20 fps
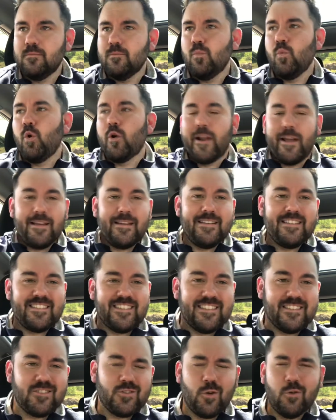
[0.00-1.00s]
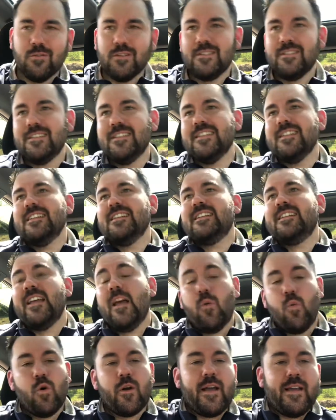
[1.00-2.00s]
186, sorry.
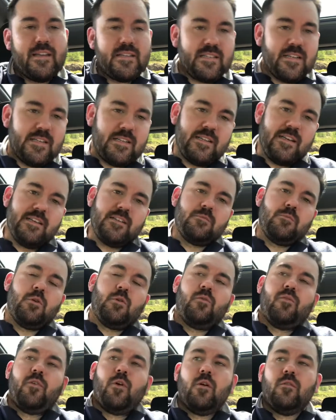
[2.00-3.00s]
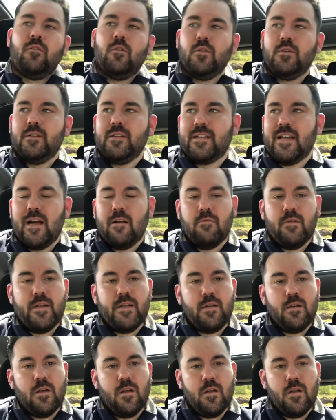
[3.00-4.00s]
Yeah, 186 is my 5-iron
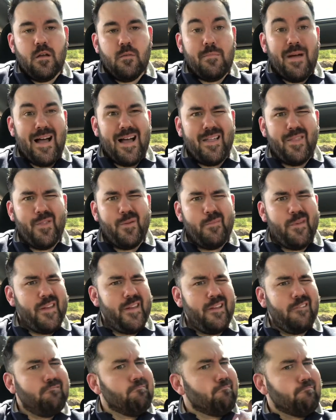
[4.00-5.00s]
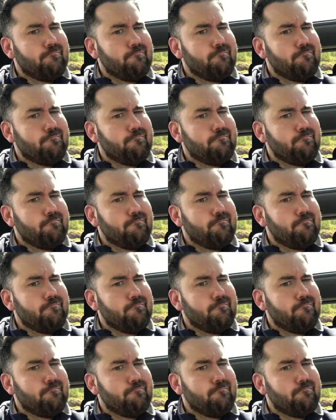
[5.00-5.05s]
carry at the minute.